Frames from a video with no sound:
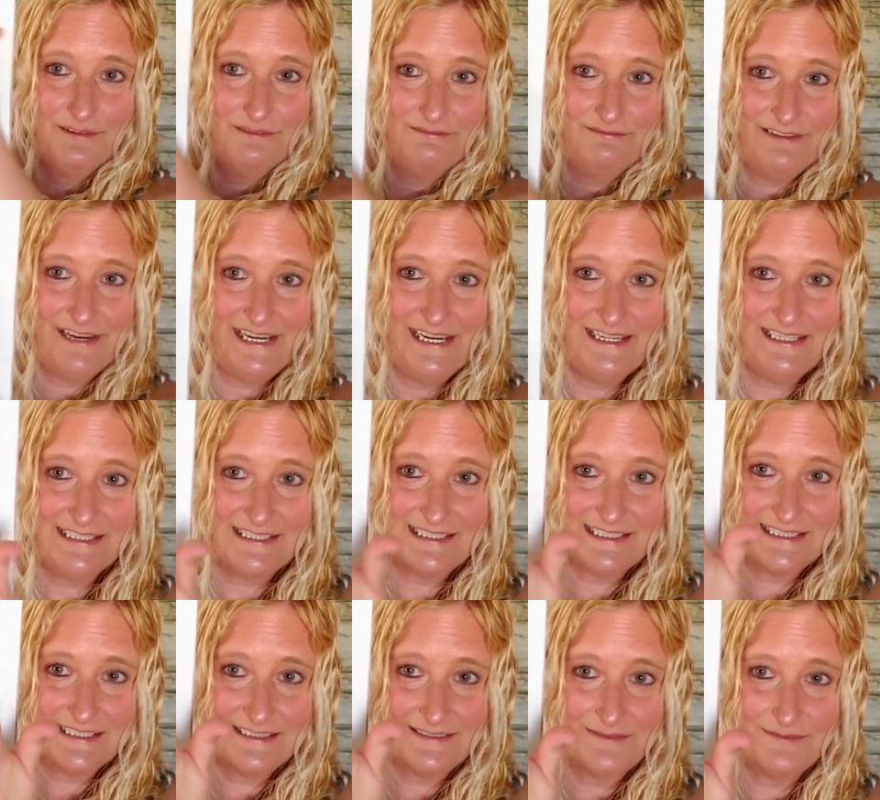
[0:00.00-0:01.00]
the
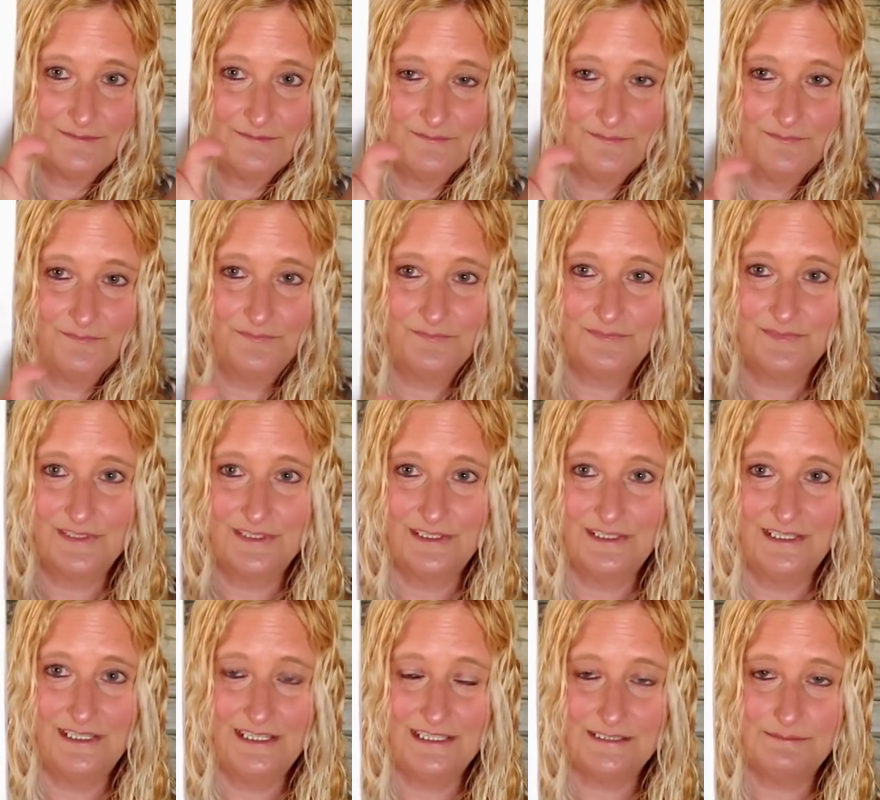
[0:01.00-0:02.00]
face
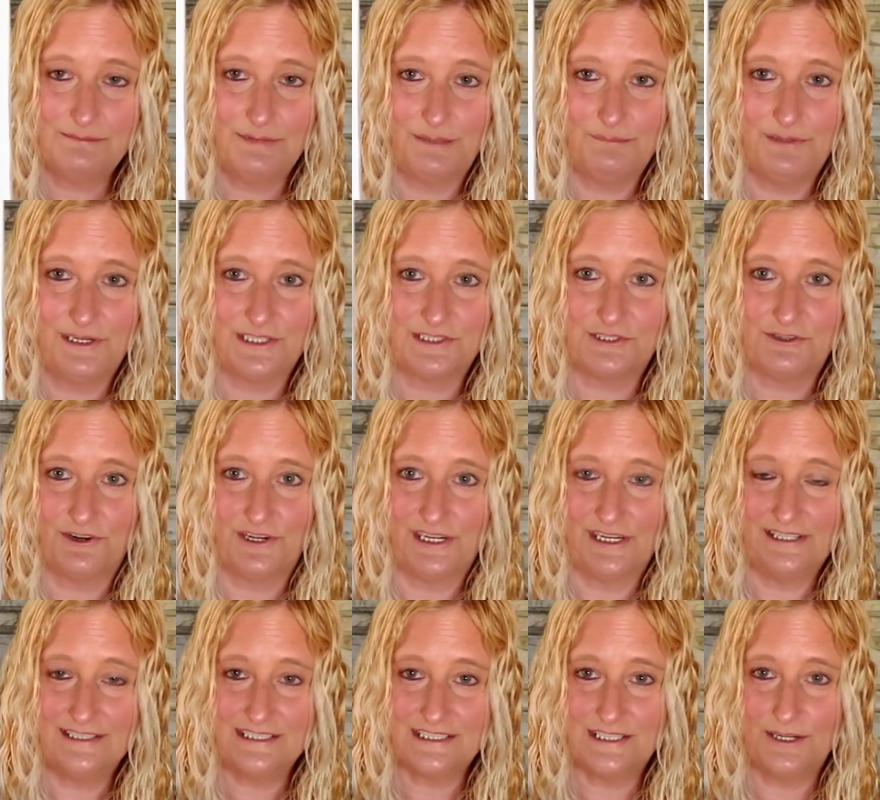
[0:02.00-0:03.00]
is my picture on
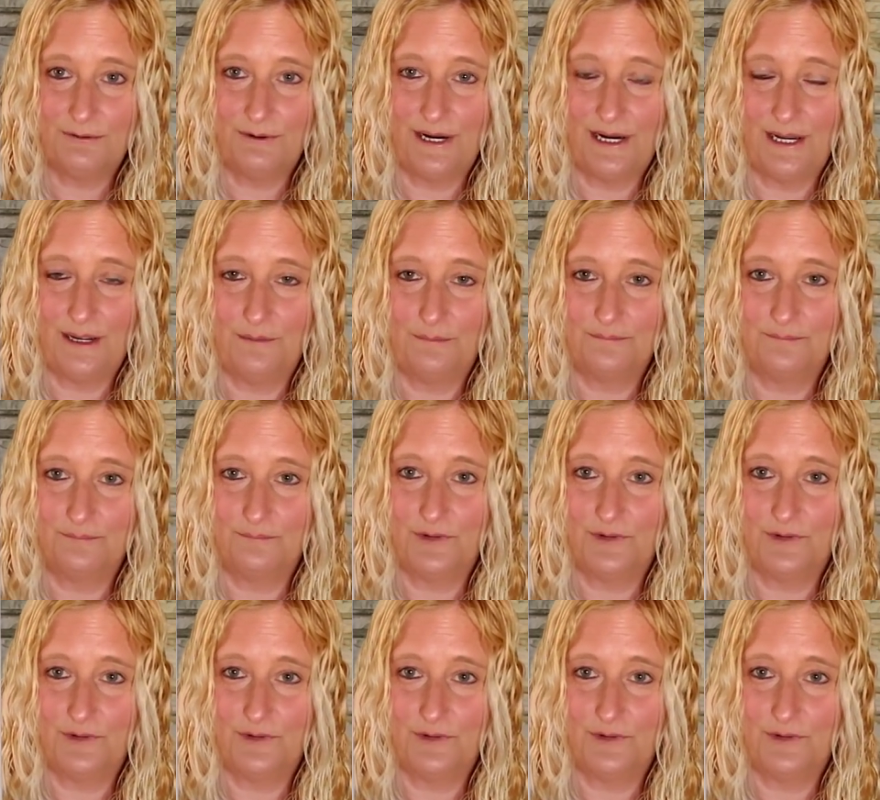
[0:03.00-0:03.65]
Instagram.